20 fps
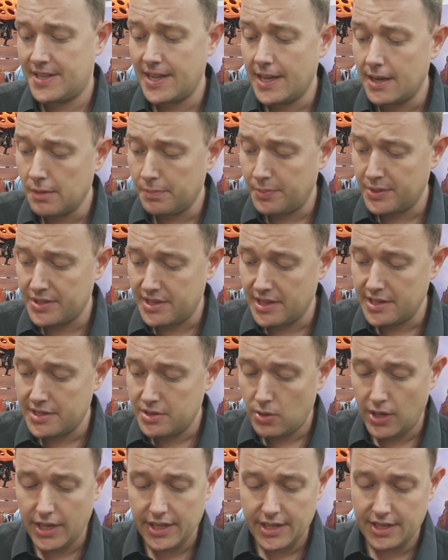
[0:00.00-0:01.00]
setup
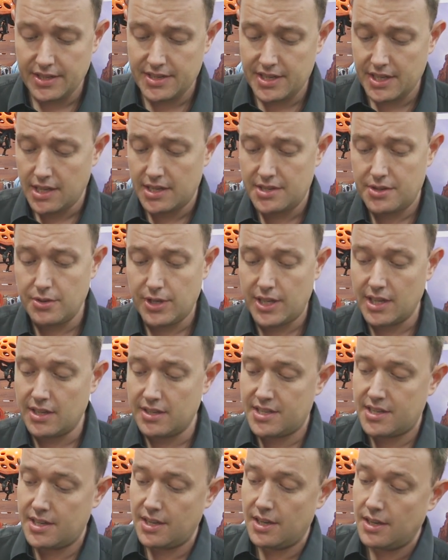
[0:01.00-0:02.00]
is quite easy, as you
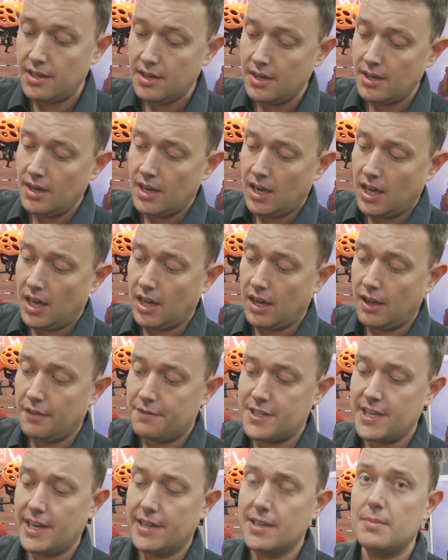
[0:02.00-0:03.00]
can see.
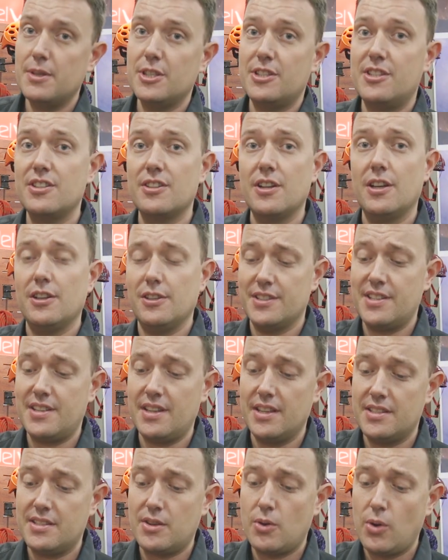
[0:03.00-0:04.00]
The dynamat tunnel
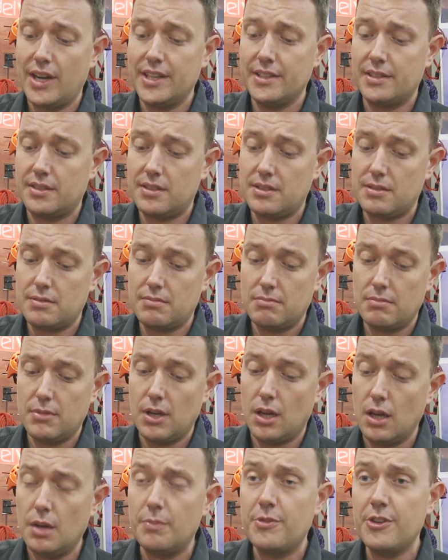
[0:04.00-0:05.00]
is quite
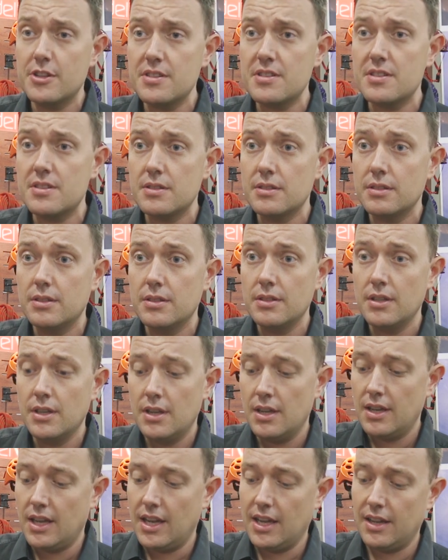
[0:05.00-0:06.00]
obvious,
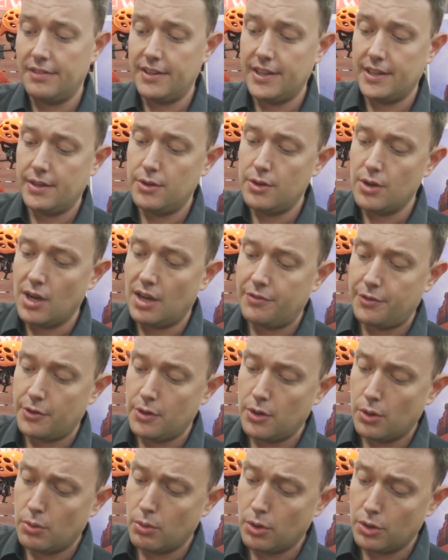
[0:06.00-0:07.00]
and then you
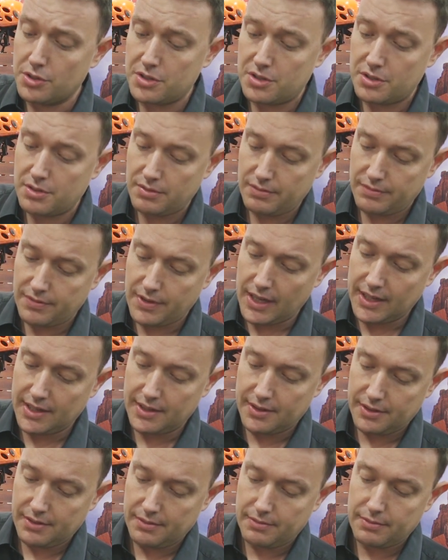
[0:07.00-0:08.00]
have arrows that
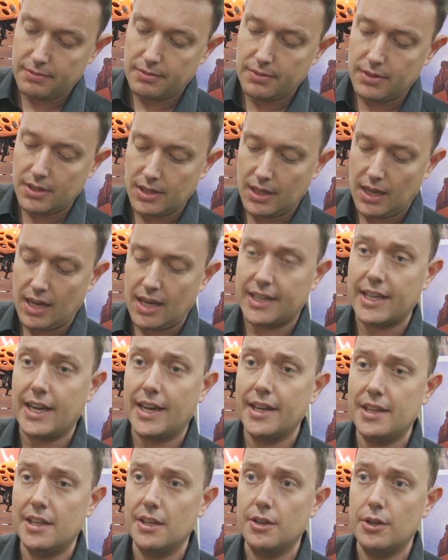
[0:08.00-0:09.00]
are
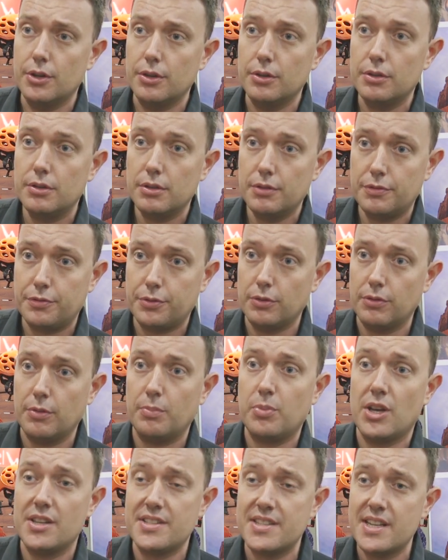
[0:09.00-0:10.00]
guiding you through the
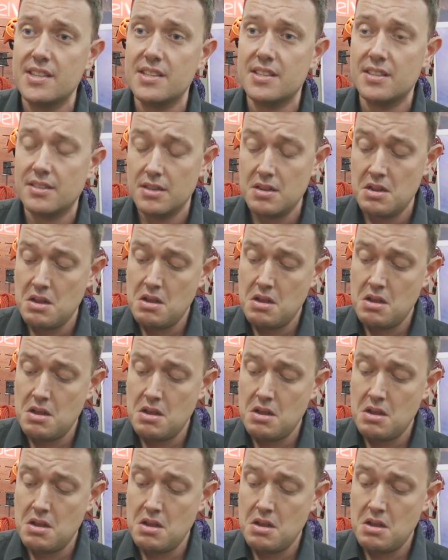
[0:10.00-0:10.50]
process.